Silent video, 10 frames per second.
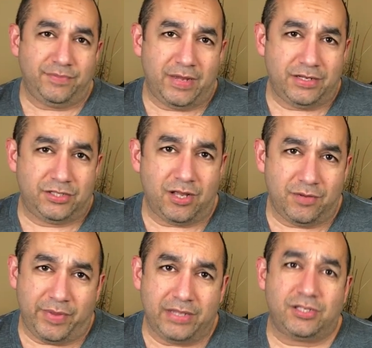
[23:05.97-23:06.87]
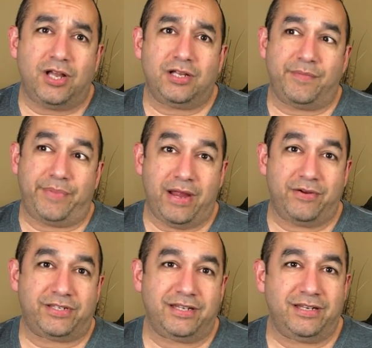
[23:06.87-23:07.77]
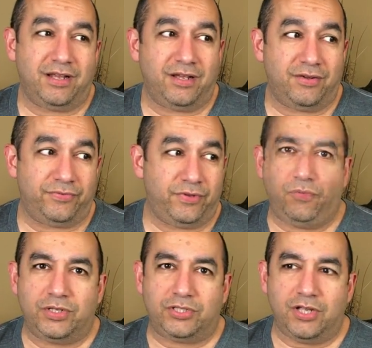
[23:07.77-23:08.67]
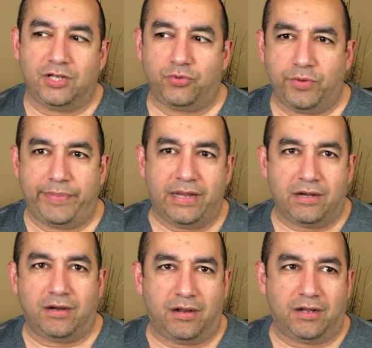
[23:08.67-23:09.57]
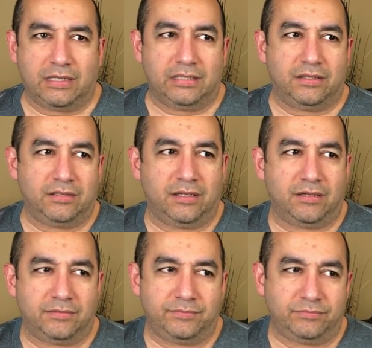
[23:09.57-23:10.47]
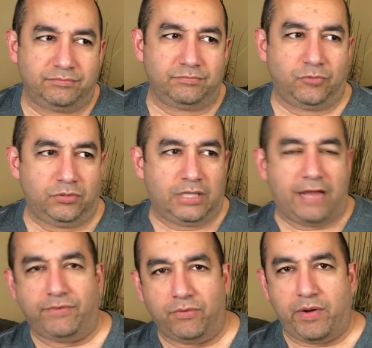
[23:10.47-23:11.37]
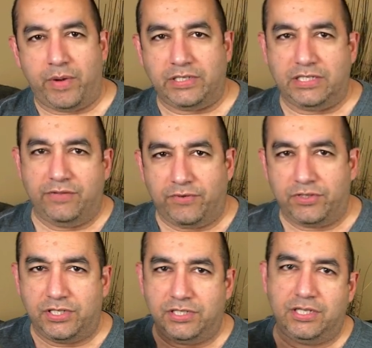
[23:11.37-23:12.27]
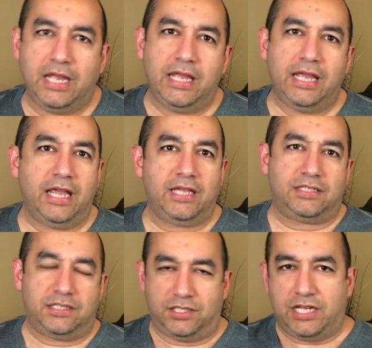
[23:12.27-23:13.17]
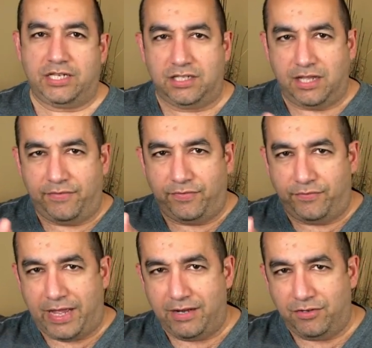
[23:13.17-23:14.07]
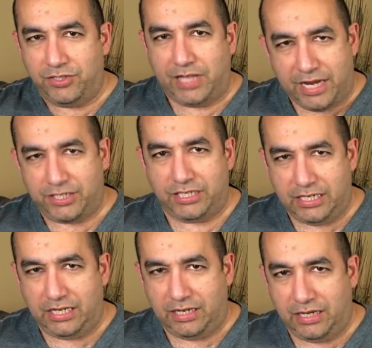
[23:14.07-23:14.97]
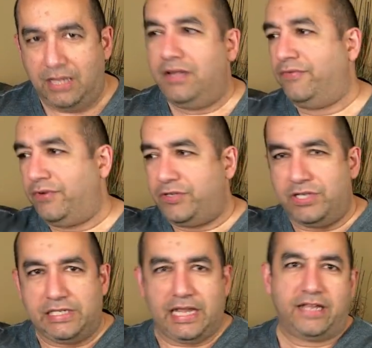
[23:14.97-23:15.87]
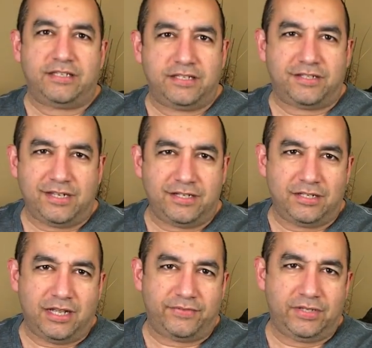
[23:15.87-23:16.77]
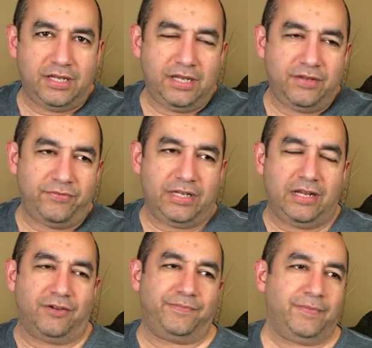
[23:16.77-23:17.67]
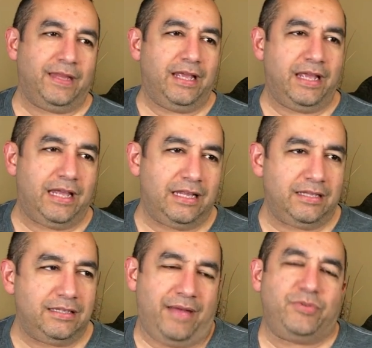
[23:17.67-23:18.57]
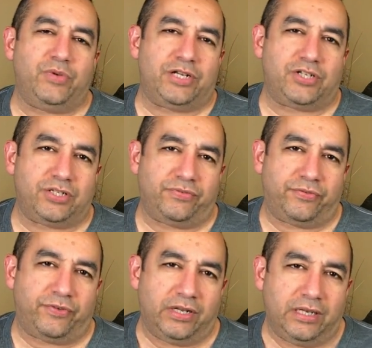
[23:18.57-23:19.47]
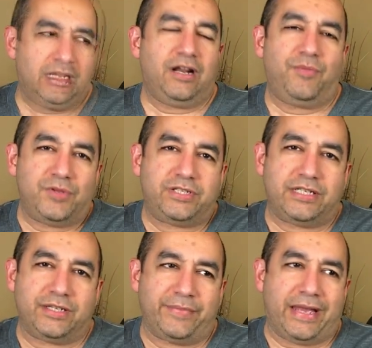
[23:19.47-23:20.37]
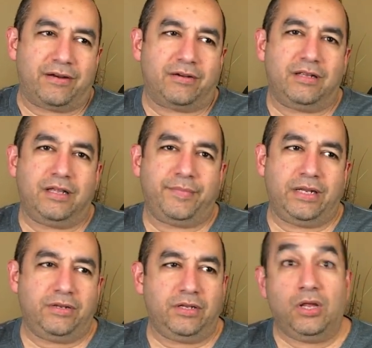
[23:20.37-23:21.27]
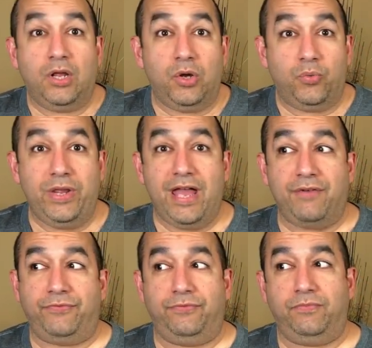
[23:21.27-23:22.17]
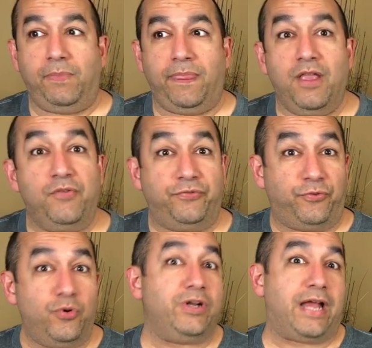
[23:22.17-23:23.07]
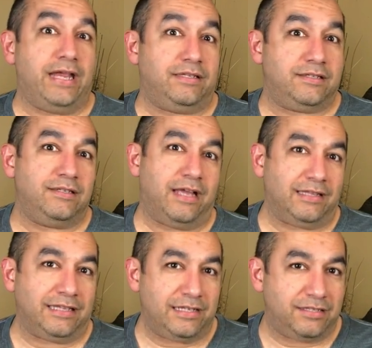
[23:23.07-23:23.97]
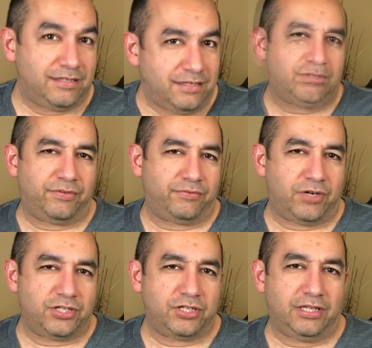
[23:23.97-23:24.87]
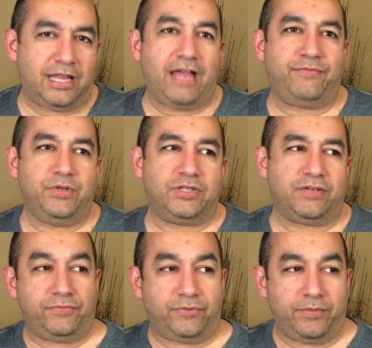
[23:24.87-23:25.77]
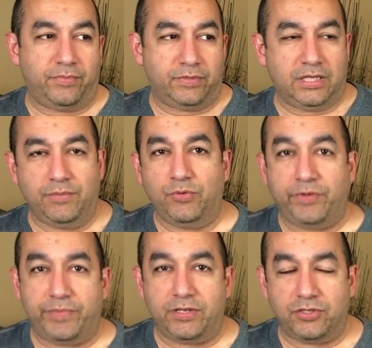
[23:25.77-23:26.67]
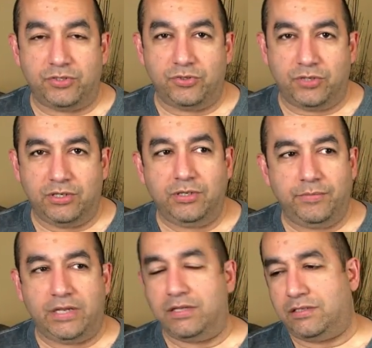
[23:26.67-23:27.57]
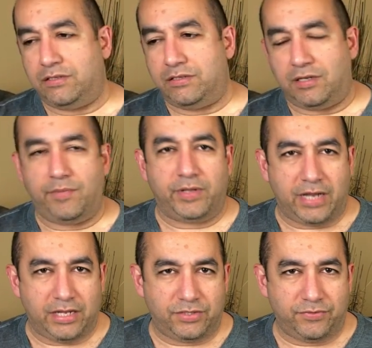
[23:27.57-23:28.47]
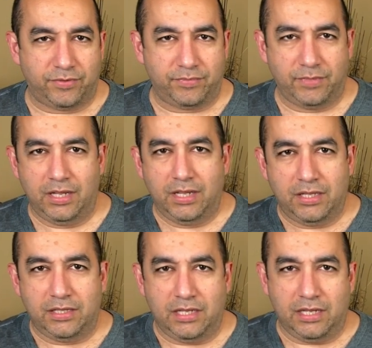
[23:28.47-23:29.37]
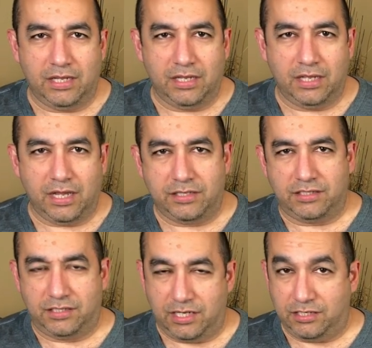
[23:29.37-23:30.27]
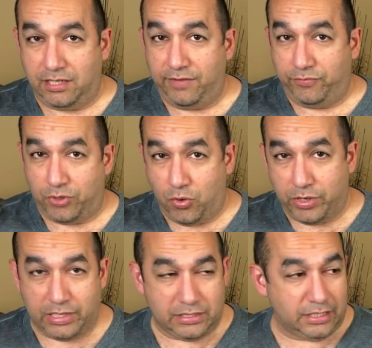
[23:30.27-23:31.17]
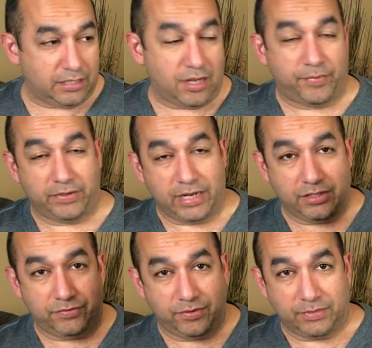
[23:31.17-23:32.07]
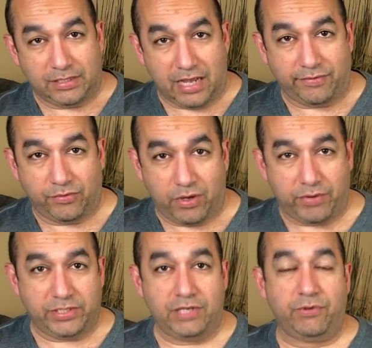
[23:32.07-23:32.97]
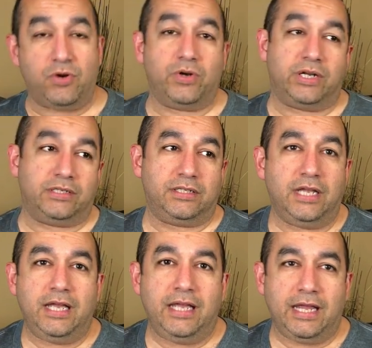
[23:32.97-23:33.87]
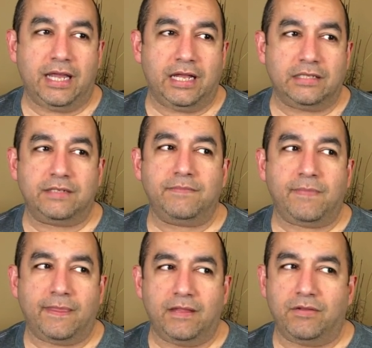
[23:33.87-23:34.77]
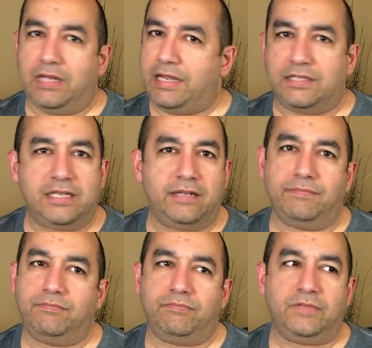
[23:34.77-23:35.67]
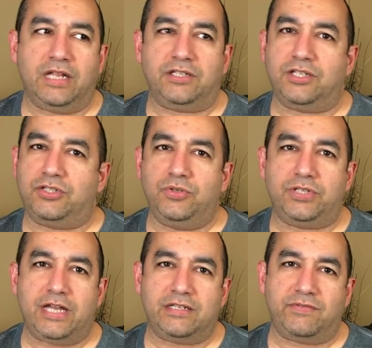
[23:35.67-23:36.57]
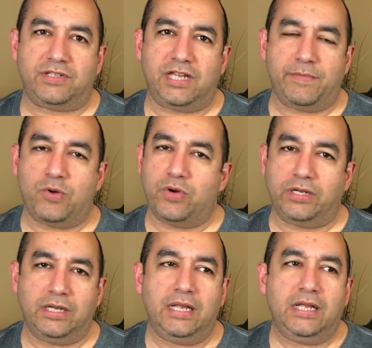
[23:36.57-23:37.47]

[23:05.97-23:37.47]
my song by song comparison of what songs were better on, you know, Live in Y Y Z versus Exit Stage Left vinyl slash C D versus Exit Stage Left video. And I'm doing it just for fun. It almost doesn't matter. I mean, we have four nights at least of Rush live music from the Moving Pictures tour, because there's a couple of nights from the Exit Stage Left recordings and then a couple of nights from the Live in Y Y Z recordings. And like I said, it's just two sides of the same coin.